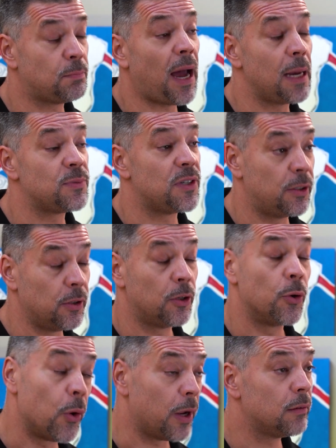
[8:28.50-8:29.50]
pipes in
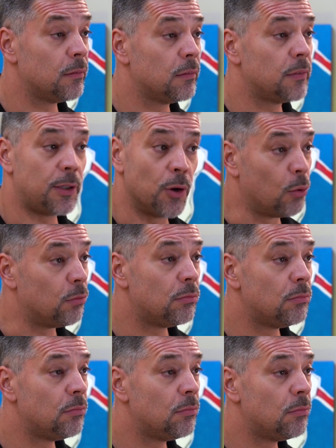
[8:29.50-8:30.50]
Illinois. They don't.
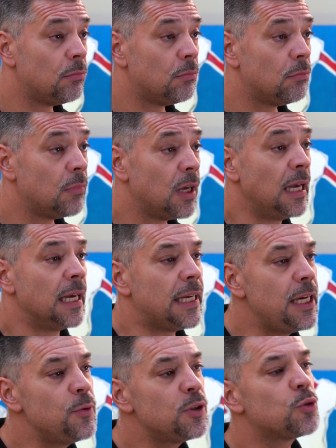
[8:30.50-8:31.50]

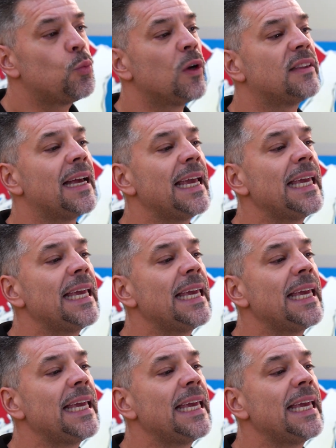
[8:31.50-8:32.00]
Here is what the